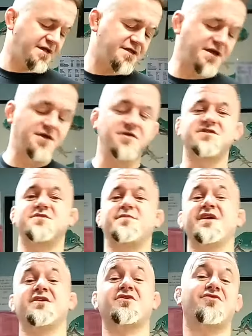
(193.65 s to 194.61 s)
They used to be
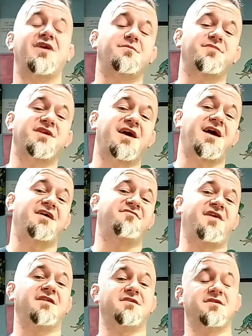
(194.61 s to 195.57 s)
incredibly high
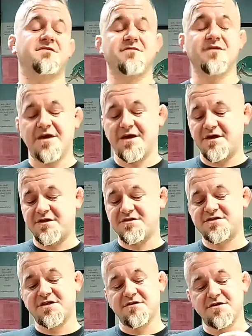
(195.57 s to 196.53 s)
value, and
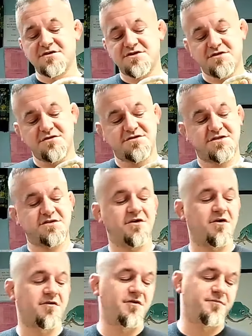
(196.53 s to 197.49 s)
until the zoos in
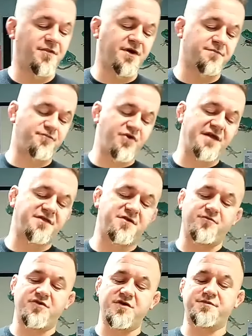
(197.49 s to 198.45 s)
Europe had bred
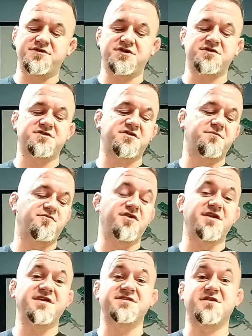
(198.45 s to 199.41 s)
them, reproduced them,
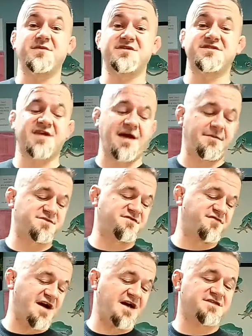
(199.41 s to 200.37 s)
released them into
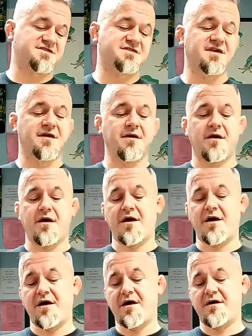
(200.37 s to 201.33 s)
captive hands,
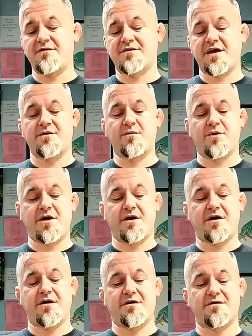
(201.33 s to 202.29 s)
they
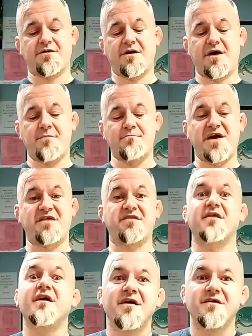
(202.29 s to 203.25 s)
were a
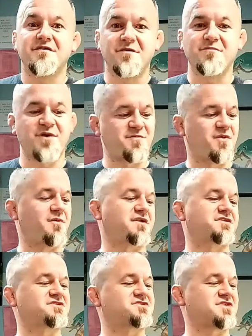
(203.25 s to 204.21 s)
myth that people
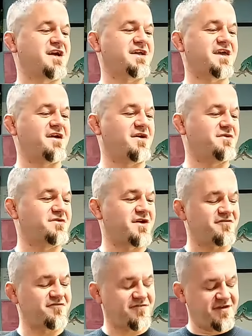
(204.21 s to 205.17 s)
wanted to try and get hold
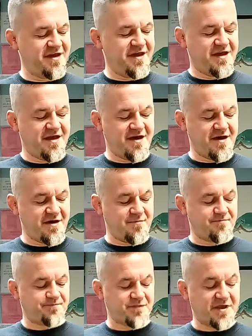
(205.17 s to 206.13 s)
of.